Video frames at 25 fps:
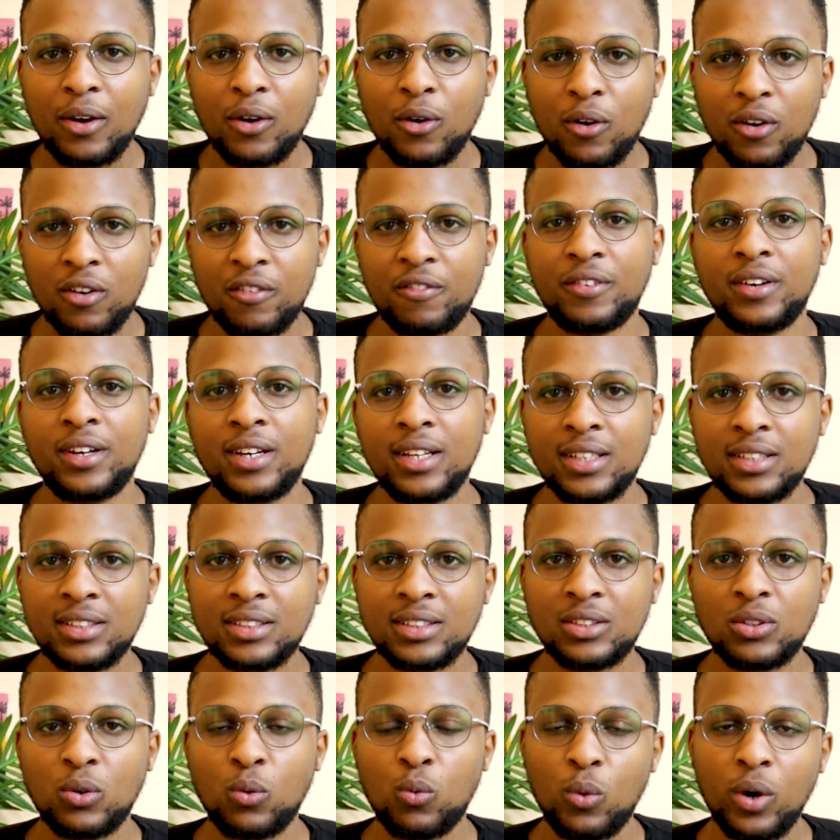
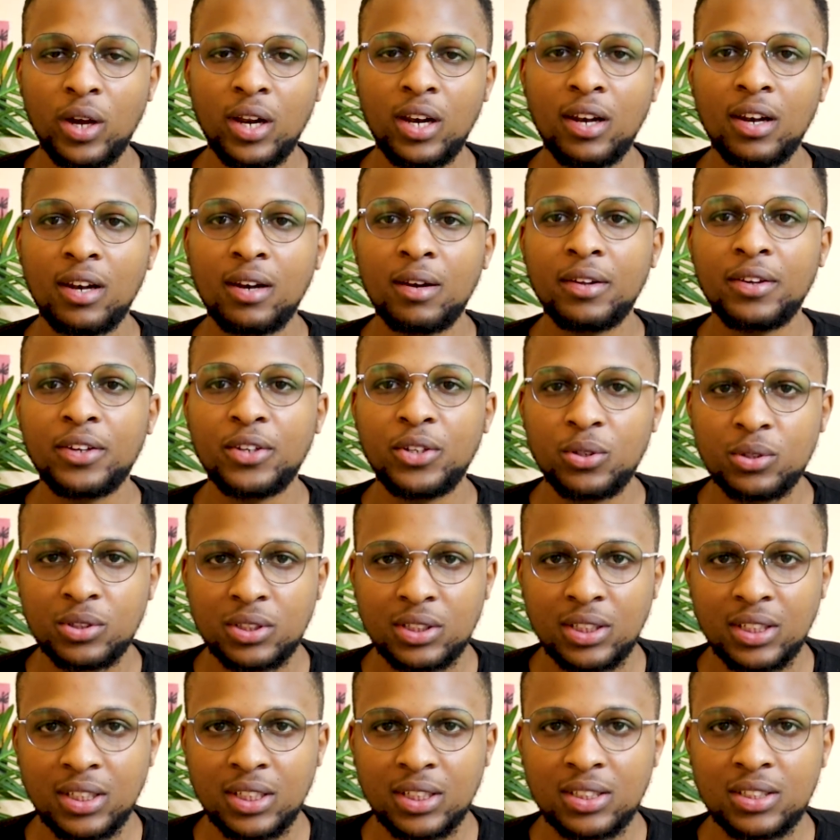confidence while
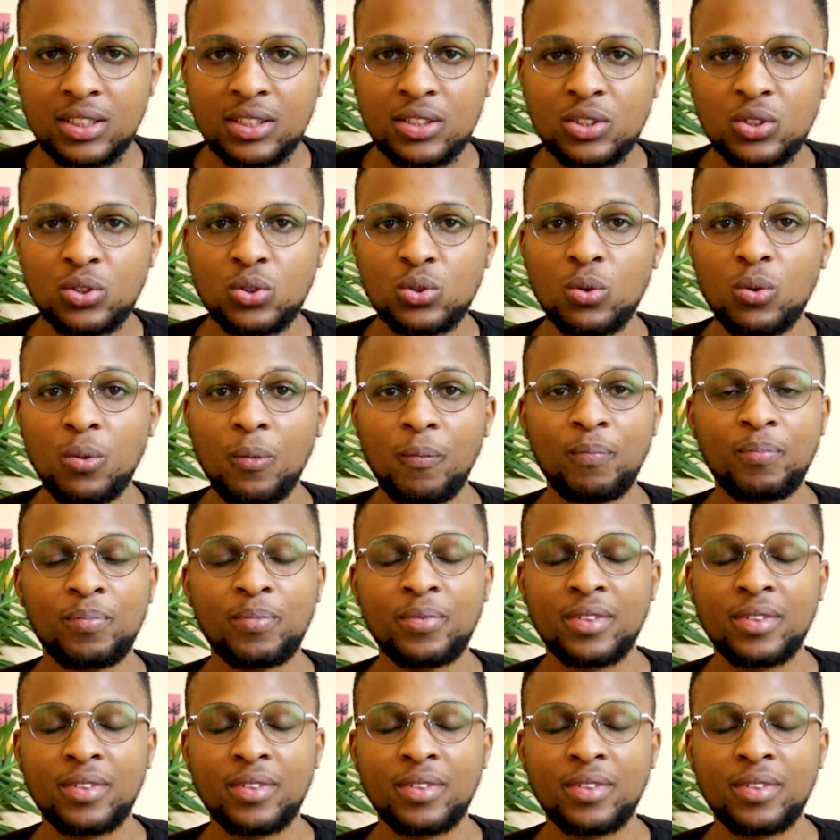using it. So